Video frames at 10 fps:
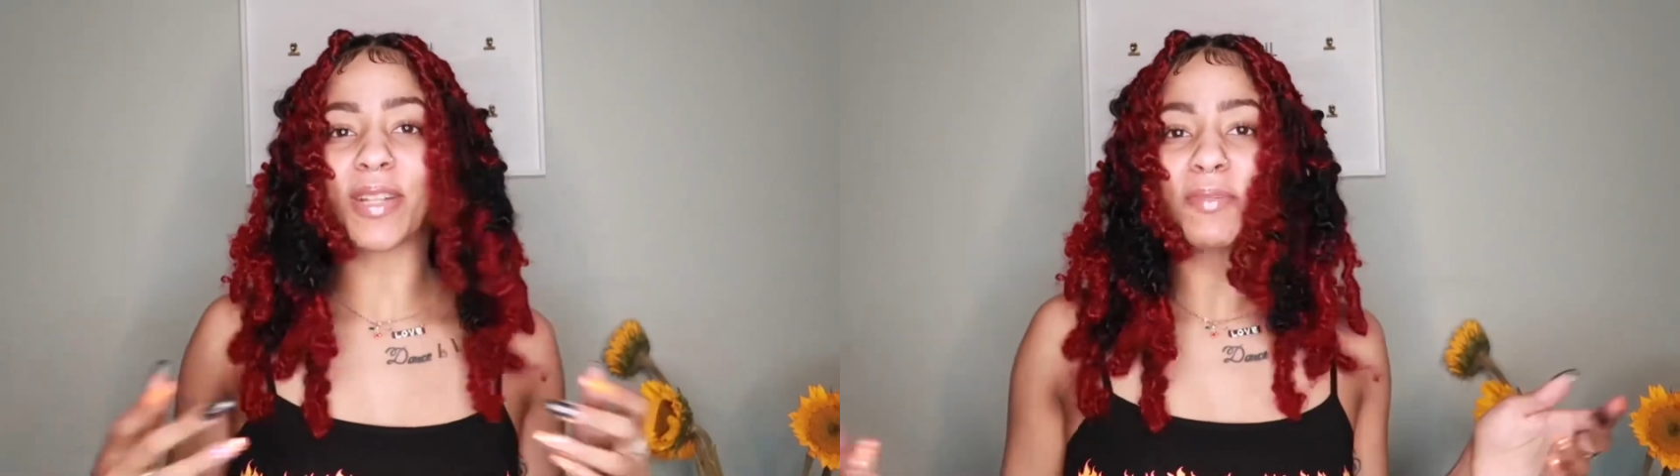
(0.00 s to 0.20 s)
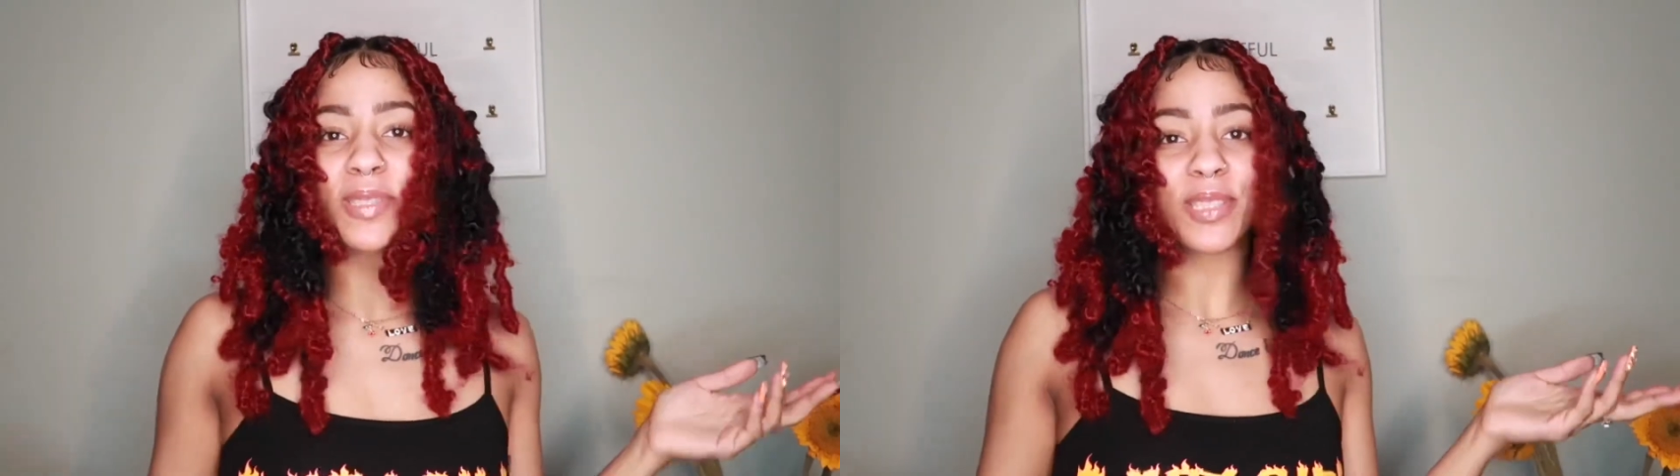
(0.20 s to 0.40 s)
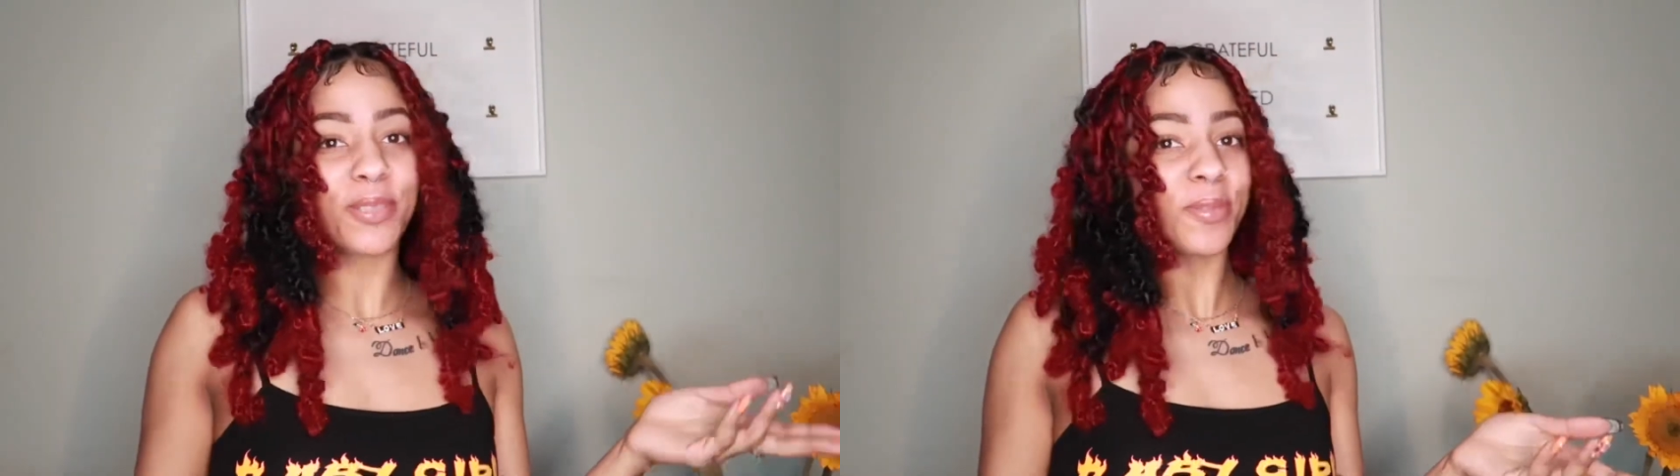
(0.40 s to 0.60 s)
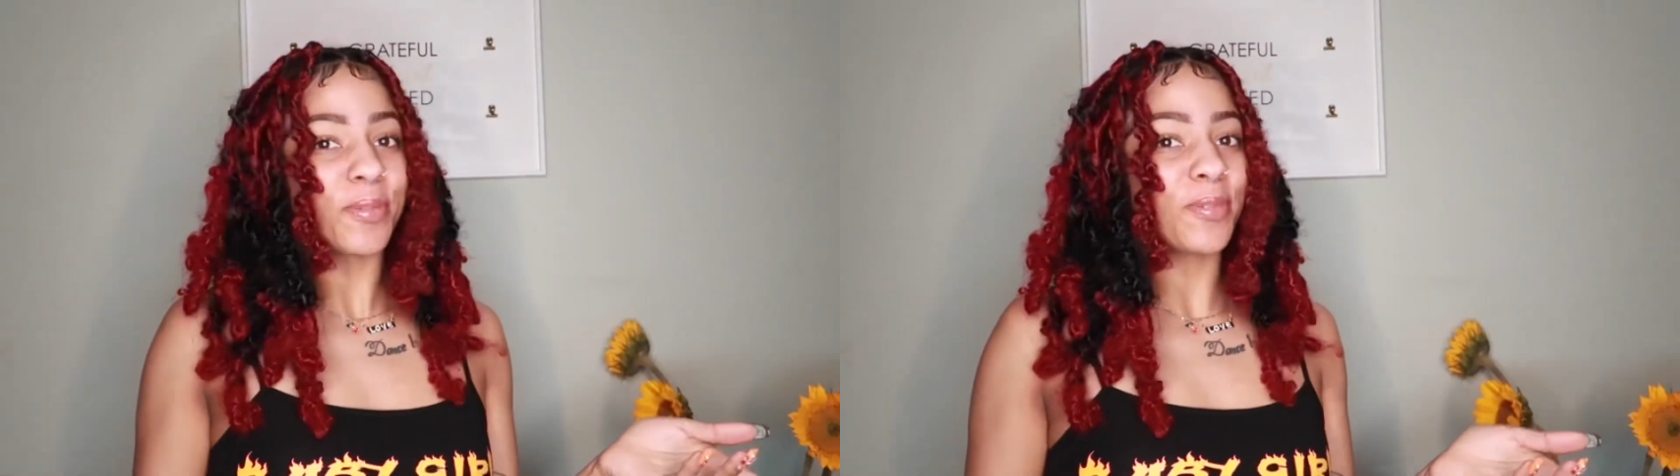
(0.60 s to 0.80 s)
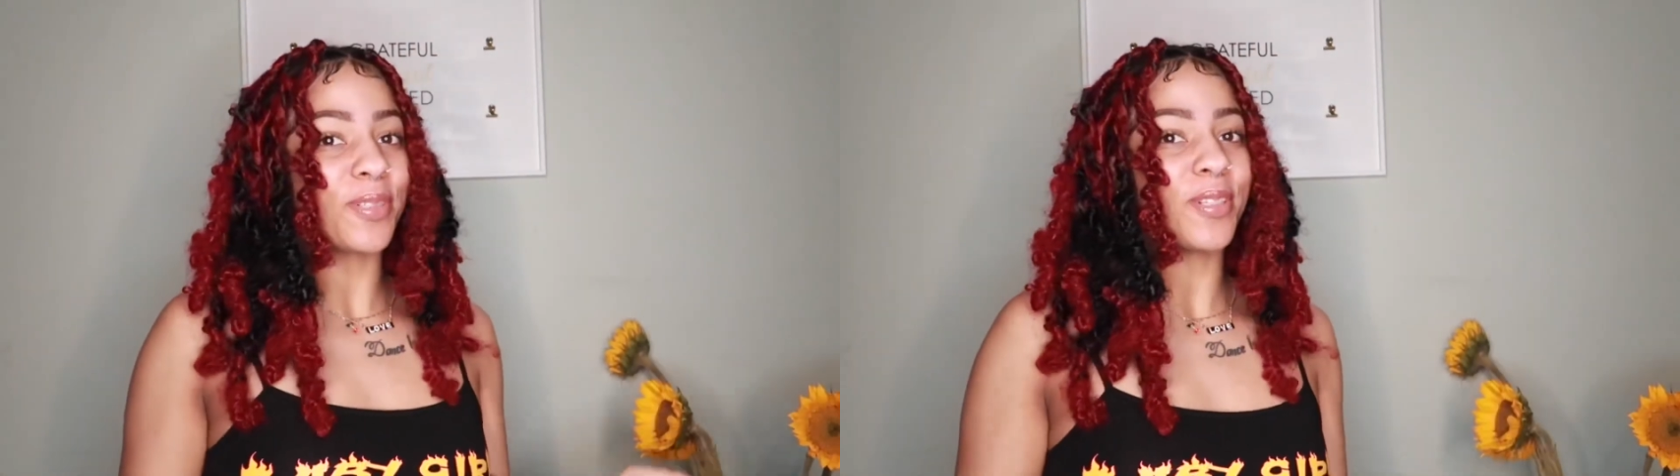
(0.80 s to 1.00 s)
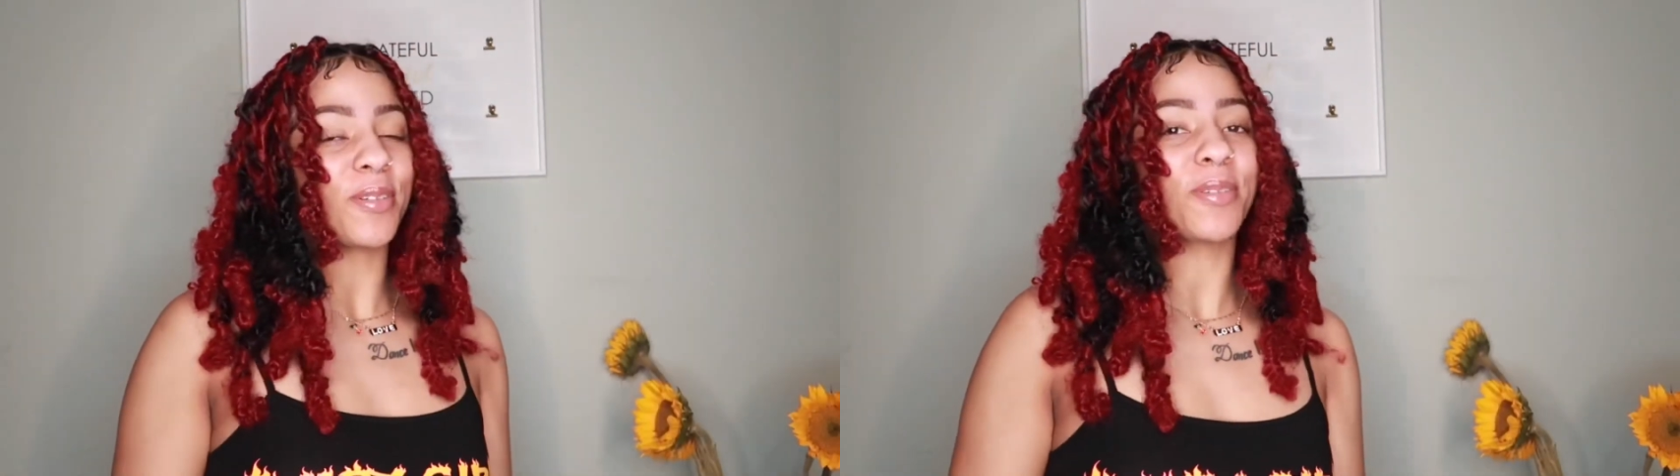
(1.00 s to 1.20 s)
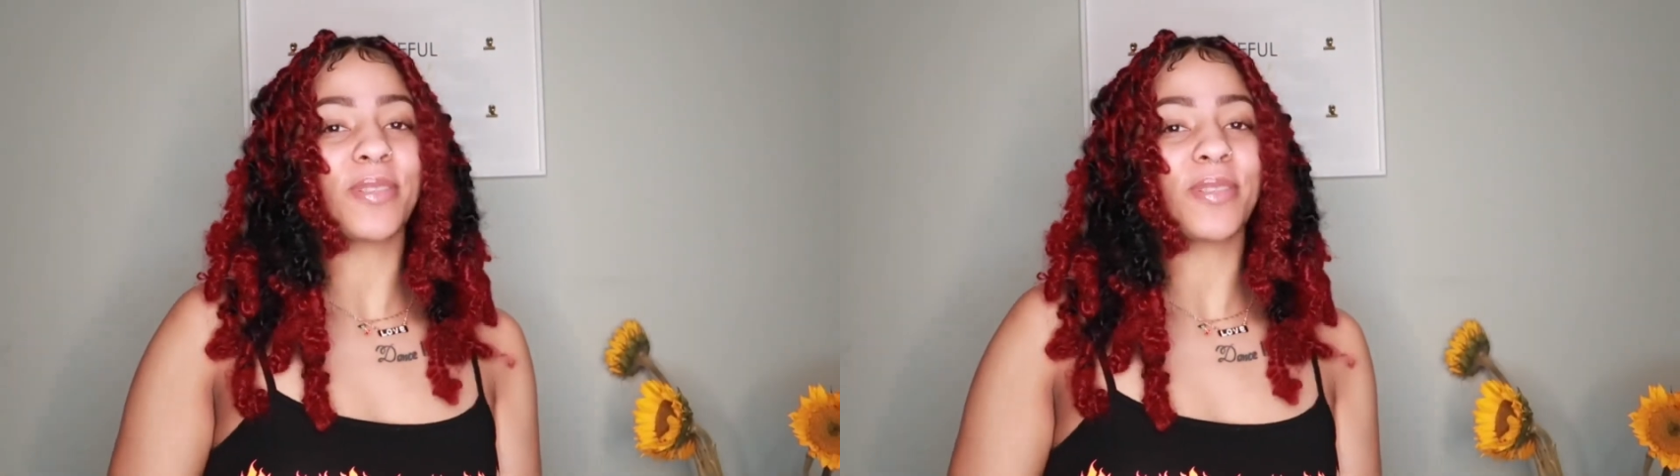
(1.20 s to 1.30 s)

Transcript: number two, you know what I'm